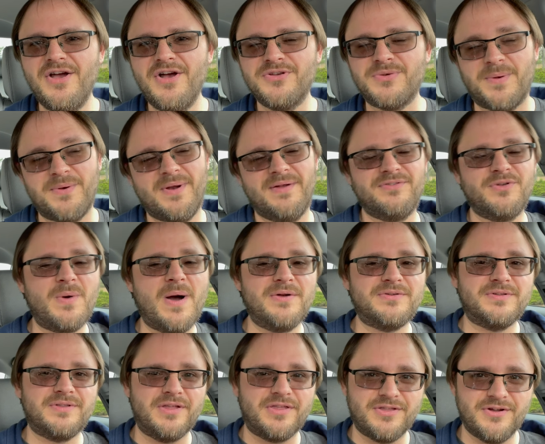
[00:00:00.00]
So I don't have to go out
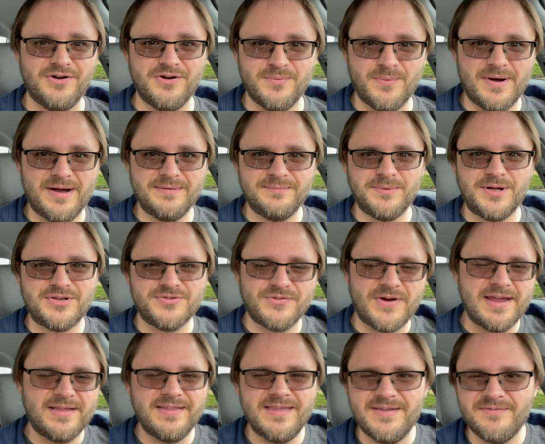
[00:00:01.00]
to the third one, which
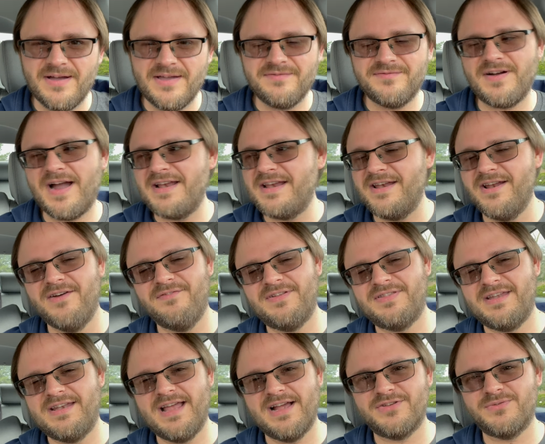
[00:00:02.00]
frankly, if I find enough at
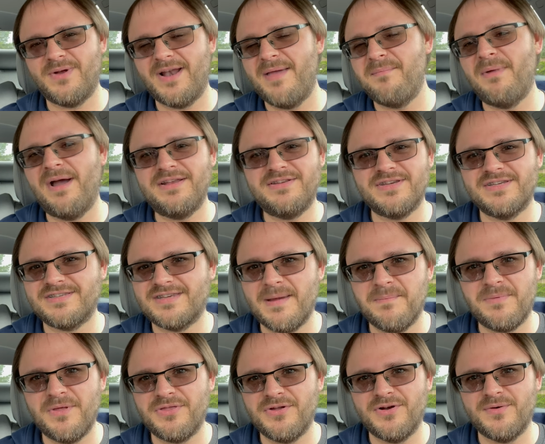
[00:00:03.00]
the next one, I might just
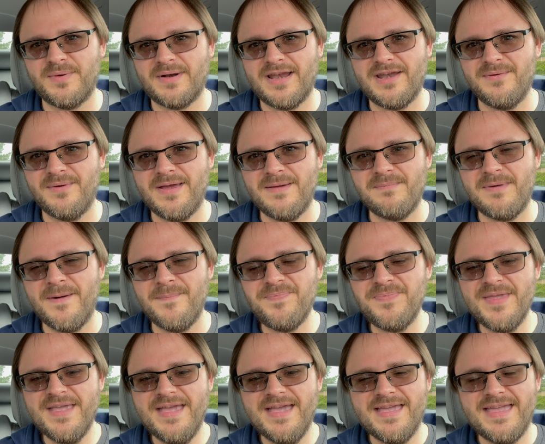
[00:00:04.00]
skip the third one anyway. But
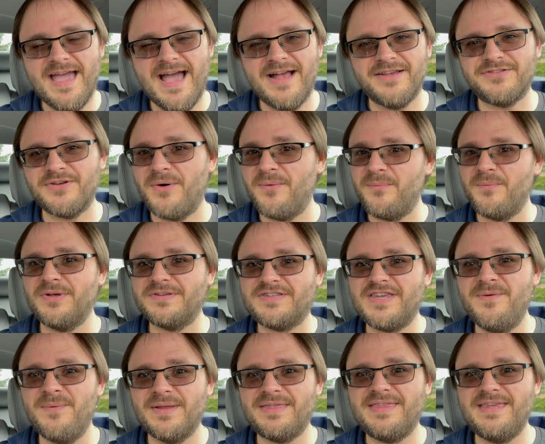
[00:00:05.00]
yeah, so we'll
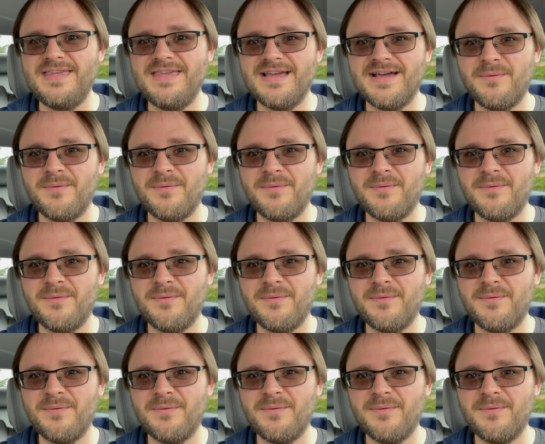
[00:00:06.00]
see what the...